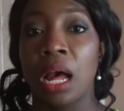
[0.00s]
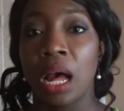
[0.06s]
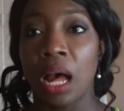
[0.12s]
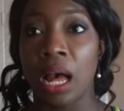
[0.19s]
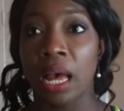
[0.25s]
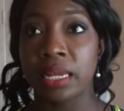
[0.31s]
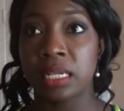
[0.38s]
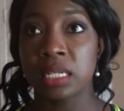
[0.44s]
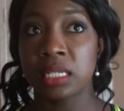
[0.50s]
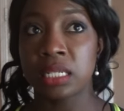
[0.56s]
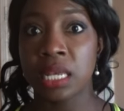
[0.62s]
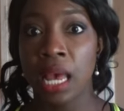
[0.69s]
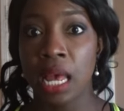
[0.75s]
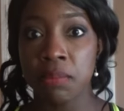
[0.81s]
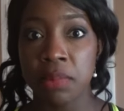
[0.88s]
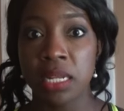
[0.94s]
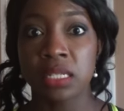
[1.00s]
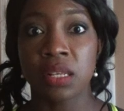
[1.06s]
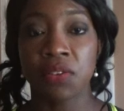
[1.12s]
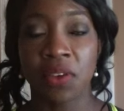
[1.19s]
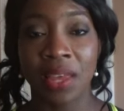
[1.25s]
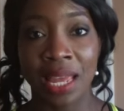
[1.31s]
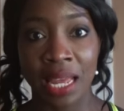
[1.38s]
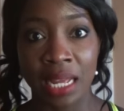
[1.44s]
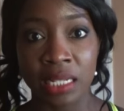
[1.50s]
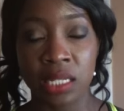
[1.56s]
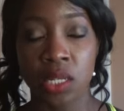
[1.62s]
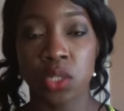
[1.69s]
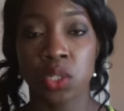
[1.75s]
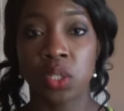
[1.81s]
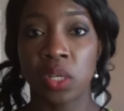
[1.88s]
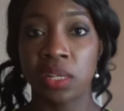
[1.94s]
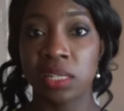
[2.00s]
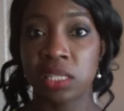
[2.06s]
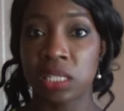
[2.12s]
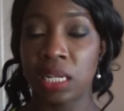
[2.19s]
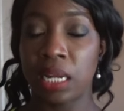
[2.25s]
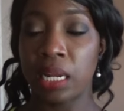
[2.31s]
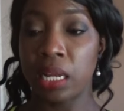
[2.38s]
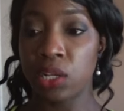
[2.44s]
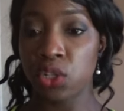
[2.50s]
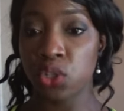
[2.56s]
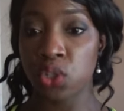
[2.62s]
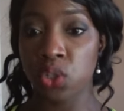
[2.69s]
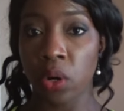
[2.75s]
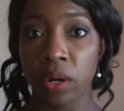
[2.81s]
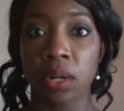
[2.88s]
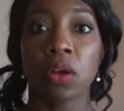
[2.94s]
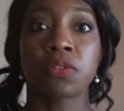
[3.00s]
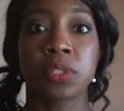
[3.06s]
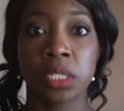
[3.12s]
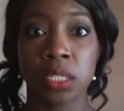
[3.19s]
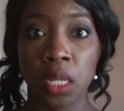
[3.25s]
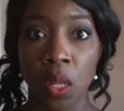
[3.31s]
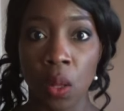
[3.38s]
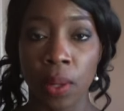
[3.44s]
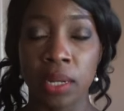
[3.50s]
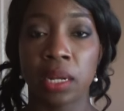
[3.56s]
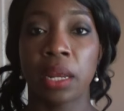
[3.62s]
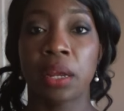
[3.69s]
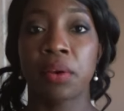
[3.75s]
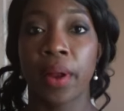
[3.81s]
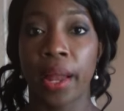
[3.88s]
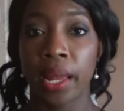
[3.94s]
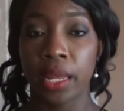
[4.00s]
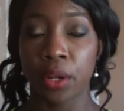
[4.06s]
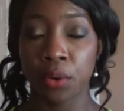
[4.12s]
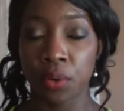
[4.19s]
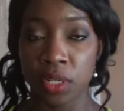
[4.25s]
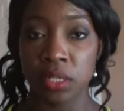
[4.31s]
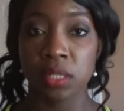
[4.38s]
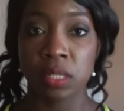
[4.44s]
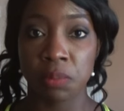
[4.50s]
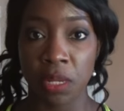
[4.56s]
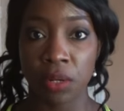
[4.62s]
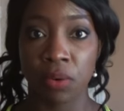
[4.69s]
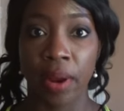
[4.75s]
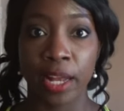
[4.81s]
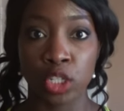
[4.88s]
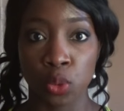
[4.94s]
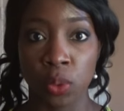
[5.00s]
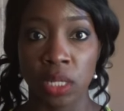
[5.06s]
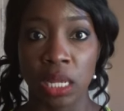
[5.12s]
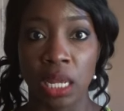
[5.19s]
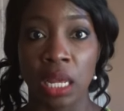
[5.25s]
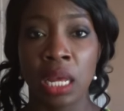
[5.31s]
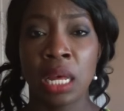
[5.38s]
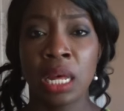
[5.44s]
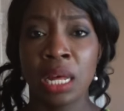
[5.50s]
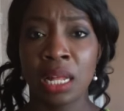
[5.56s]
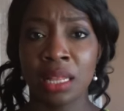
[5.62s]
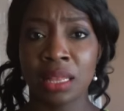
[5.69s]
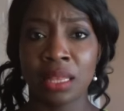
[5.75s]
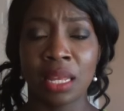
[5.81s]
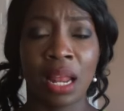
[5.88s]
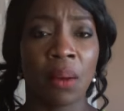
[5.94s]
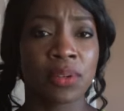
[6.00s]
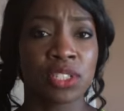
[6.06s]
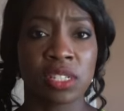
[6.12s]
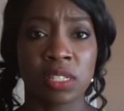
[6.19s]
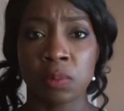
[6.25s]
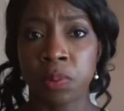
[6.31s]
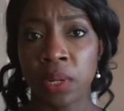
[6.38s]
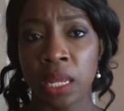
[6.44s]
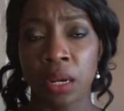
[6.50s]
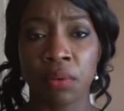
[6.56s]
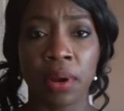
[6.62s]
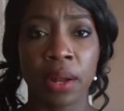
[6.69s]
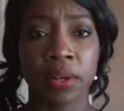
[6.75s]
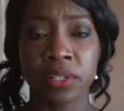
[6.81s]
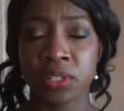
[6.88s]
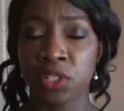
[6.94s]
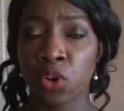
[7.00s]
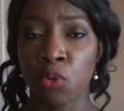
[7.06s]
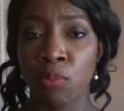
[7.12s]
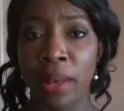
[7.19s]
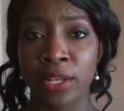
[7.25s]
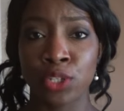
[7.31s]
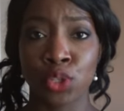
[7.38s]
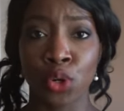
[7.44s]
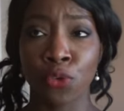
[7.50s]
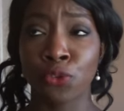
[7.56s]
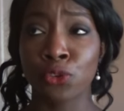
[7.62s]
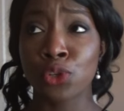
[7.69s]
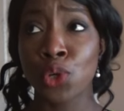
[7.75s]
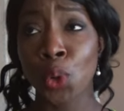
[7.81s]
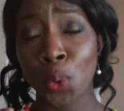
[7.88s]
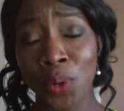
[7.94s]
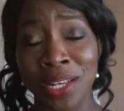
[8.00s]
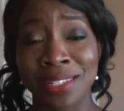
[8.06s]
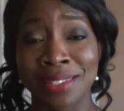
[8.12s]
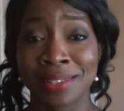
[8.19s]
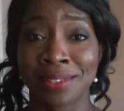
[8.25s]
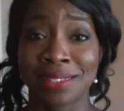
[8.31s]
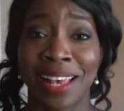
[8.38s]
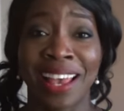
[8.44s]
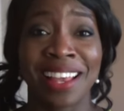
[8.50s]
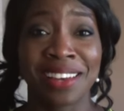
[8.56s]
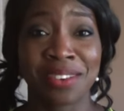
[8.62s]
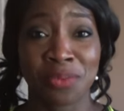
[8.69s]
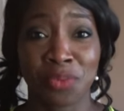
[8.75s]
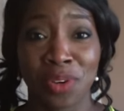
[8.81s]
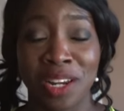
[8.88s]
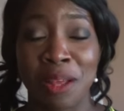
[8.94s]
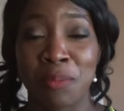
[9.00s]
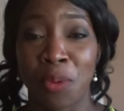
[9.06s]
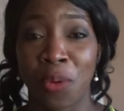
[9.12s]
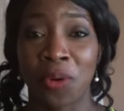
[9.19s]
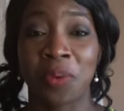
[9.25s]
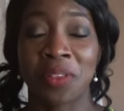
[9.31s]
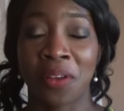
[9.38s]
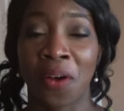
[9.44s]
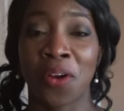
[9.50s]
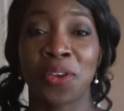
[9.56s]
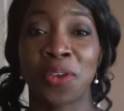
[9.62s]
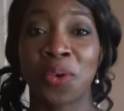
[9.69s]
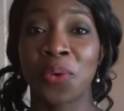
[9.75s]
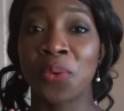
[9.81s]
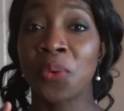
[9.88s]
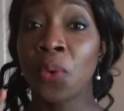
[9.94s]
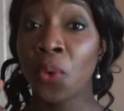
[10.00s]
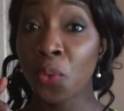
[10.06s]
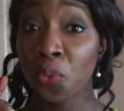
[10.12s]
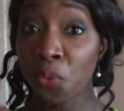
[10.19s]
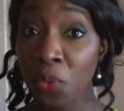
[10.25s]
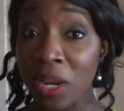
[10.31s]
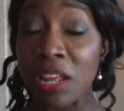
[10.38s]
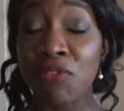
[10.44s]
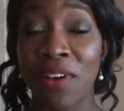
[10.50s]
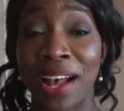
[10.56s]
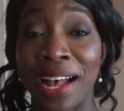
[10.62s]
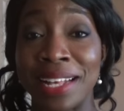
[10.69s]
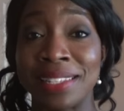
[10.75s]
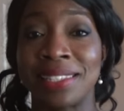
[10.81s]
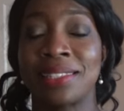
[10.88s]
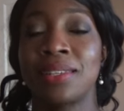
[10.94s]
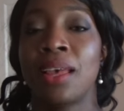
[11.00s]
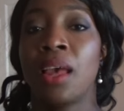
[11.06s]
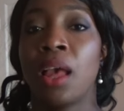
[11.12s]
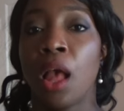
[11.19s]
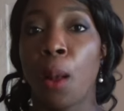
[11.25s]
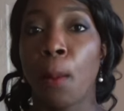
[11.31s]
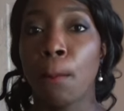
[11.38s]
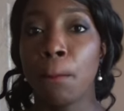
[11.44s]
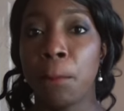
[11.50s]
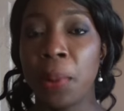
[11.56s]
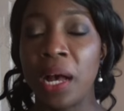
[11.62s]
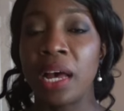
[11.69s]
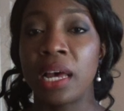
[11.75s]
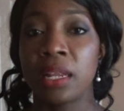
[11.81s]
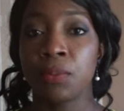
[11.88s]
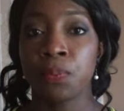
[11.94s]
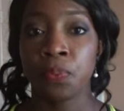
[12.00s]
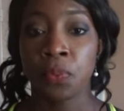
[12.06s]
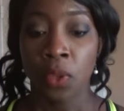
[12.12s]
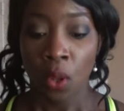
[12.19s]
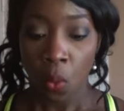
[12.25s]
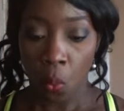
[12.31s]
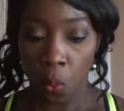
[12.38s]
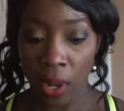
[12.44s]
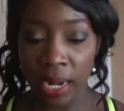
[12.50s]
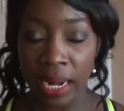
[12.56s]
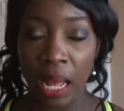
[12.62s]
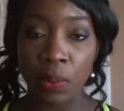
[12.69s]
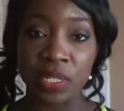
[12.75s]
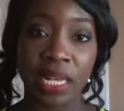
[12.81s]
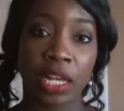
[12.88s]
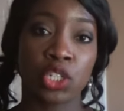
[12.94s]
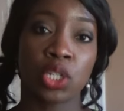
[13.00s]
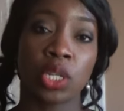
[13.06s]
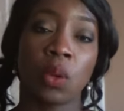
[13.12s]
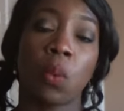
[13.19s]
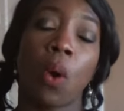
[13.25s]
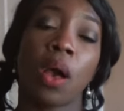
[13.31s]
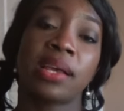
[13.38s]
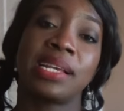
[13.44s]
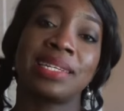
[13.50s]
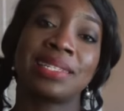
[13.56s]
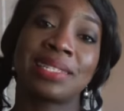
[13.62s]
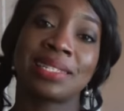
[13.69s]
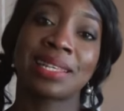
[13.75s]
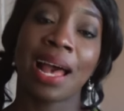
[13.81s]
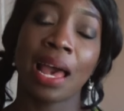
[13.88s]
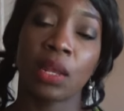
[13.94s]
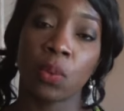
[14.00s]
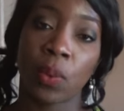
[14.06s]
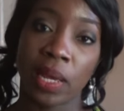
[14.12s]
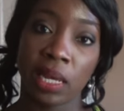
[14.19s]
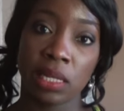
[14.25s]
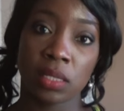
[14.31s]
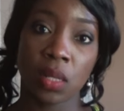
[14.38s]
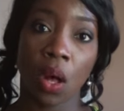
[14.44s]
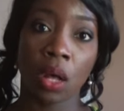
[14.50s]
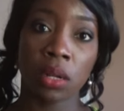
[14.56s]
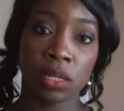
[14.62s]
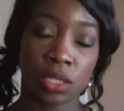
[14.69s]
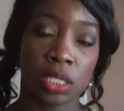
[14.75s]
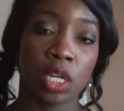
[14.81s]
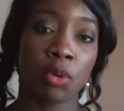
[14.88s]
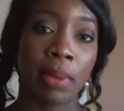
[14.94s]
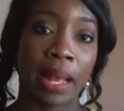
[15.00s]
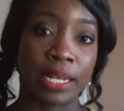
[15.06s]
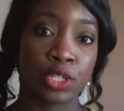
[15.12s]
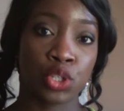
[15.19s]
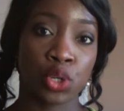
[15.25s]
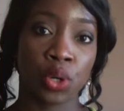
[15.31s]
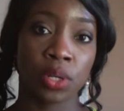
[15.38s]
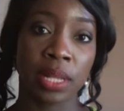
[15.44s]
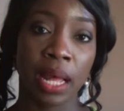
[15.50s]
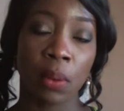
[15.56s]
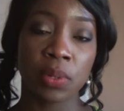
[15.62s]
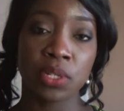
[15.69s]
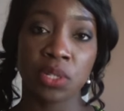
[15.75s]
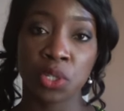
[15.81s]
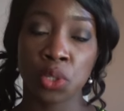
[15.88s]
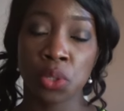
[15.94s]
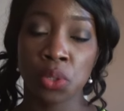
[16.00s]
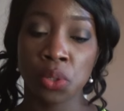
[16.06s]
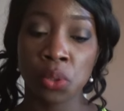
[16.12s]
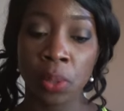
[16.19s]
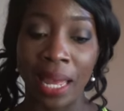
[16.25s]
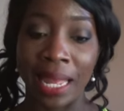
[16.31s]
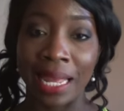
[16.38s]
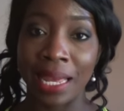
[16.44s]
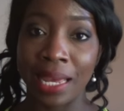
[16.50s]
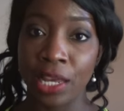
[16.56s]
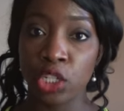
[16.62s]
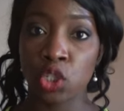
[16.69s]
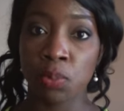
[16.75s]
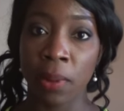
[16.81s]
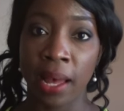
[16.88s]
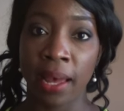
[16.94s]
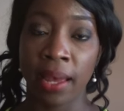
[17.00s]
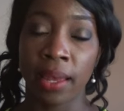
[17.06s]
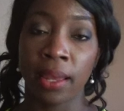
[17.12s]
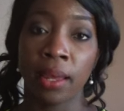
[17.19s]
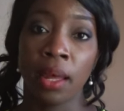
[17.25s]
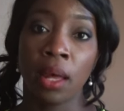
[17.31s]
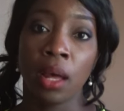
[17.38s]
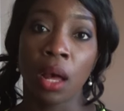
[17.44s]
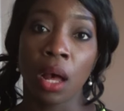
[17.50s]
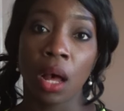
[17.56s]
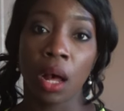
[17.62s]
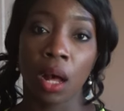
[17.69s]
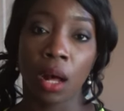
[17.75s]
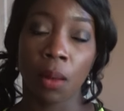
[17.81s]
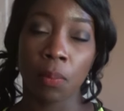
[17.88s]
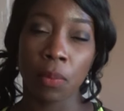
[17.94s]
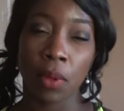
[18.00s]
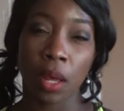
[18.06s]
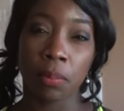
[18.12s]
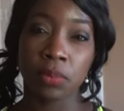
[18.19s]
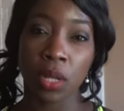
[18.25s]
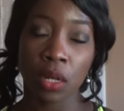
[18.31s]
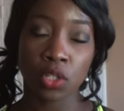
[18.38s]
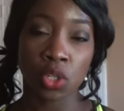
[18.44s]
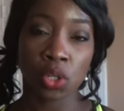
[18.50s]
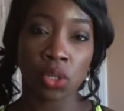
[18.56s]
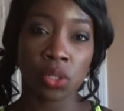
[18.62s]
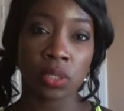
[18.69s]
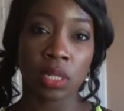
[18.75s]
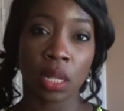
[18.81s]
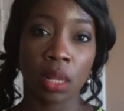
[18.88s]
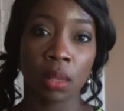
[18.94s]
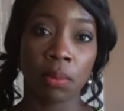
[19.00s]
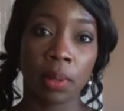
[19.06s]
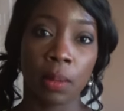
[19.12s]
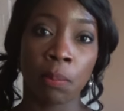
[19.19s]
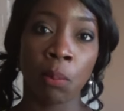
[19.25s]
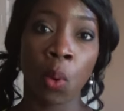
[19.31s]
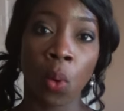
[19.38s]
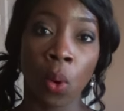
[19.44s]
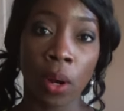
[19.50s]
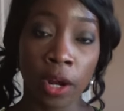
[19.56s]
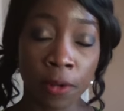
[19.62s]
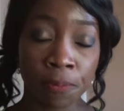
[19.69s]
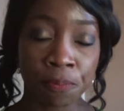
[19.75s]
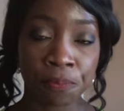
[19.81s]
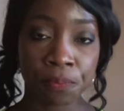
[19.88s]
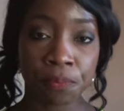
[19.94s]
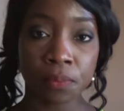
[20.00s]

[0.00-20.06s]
I did 10 minutes of HIIT, so you'll see that I started off slow and then I increased the speed gradually. Then I was just playing around with the Stairmaster for two reasons. I get really bored with cardio really fast. But when I was actually walking sideways on the Stairmaster, that was to engage my abductors a little bit more,